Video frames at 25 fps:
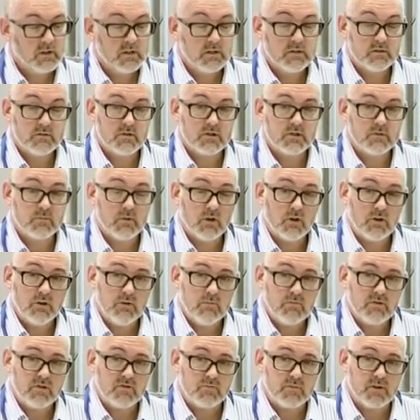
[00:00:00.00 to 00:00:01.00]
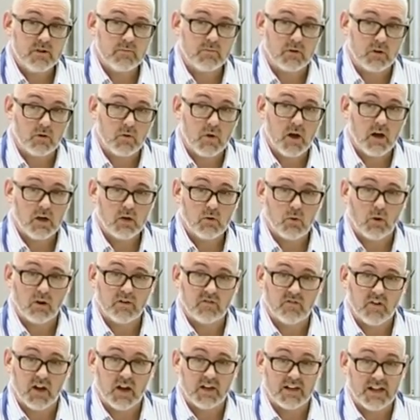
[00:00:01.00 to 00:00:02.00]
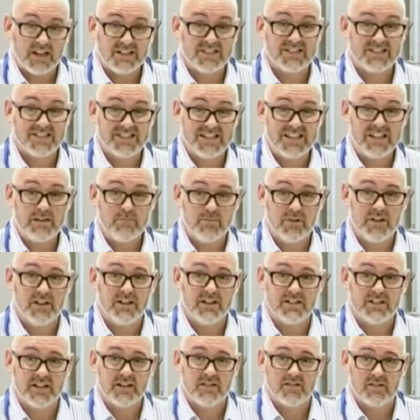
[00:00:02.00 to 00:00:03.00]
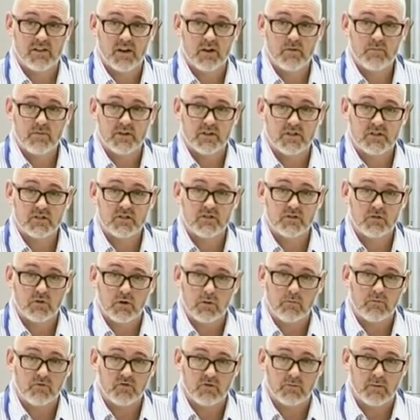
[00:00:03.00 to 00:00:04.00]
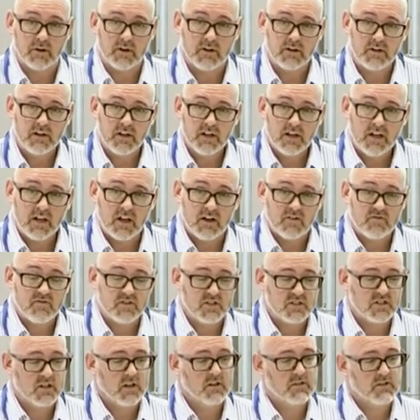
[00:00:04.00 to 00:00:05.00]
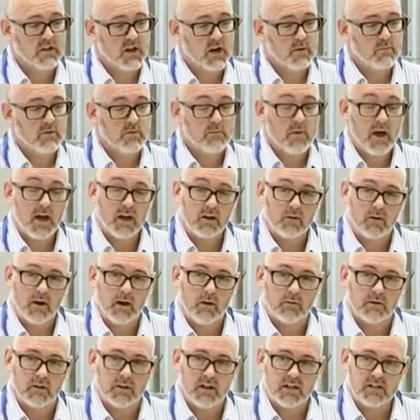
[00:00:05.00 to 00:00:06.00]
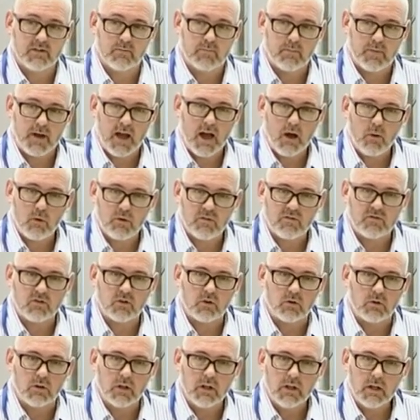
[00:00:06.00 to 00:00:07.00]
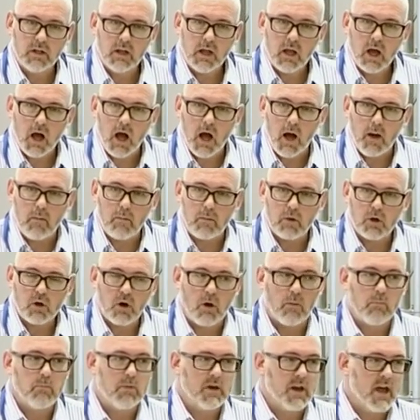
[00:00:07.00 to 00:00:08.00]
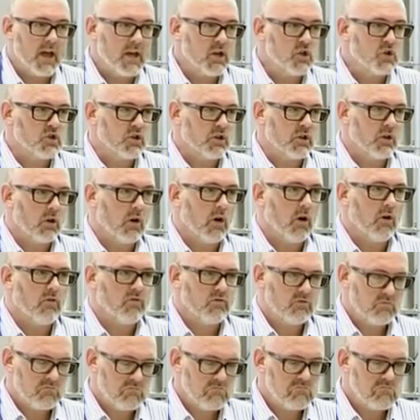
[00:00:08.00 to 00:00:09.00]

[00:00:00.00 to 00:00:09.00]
There are a small number of people who are qualified as CBT therapists who come from a physiotherapy background, and that's a powerful combination of